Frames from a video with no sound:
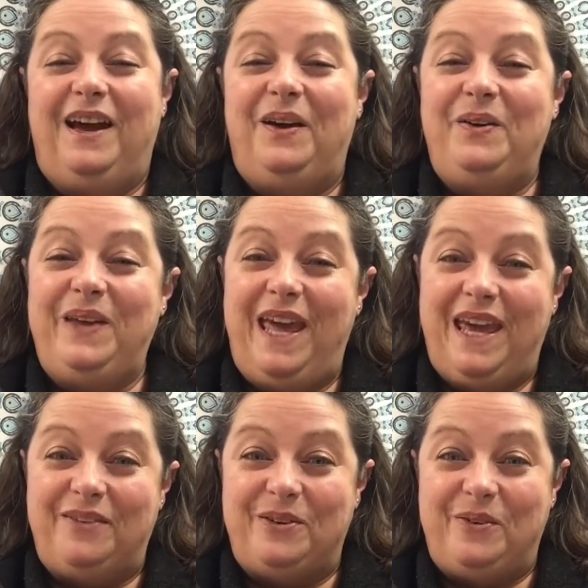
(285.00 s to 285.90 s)

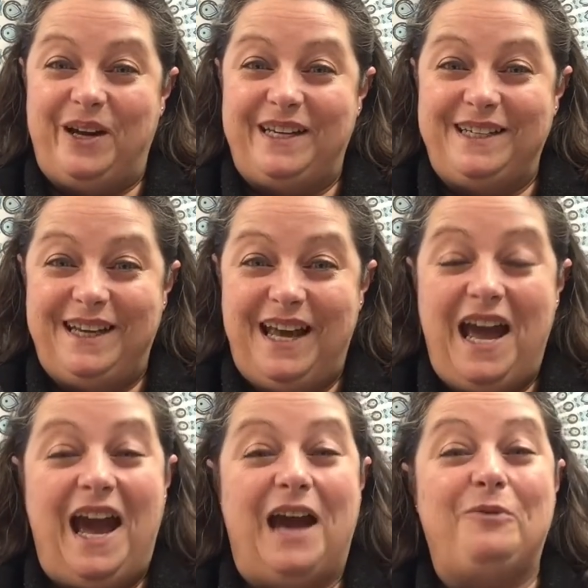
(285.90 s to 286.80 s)
Okay, everyone.
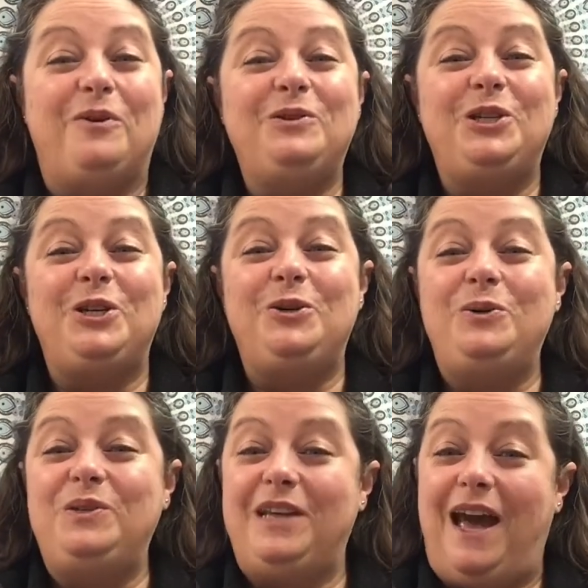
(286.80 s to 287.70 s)
I want
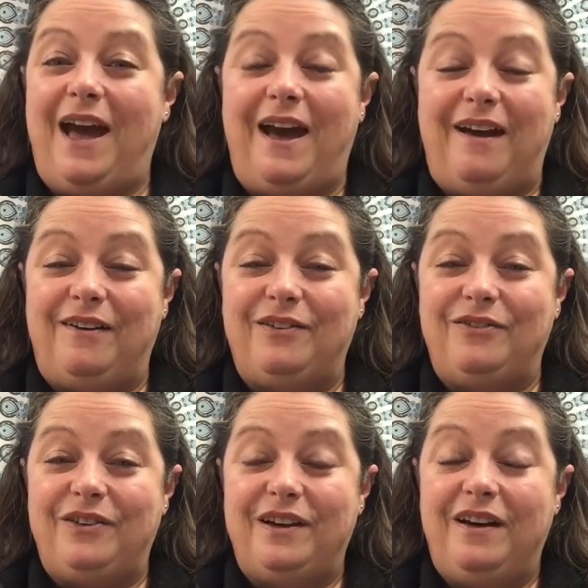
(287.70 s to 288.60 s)
you to have
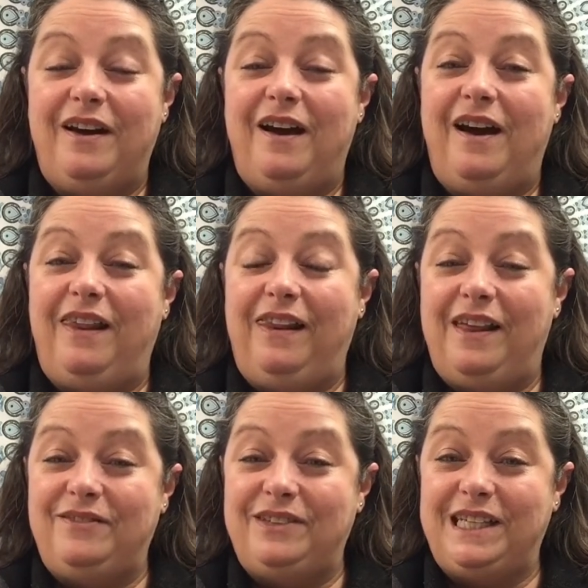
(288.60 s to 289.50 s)
a
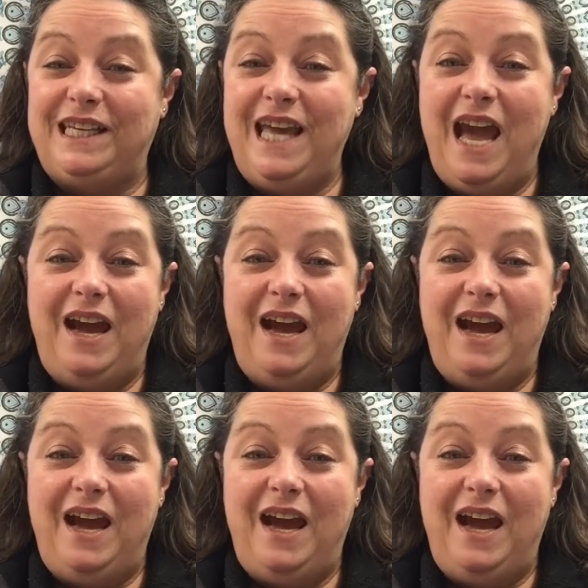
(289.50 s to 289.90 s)
lovely,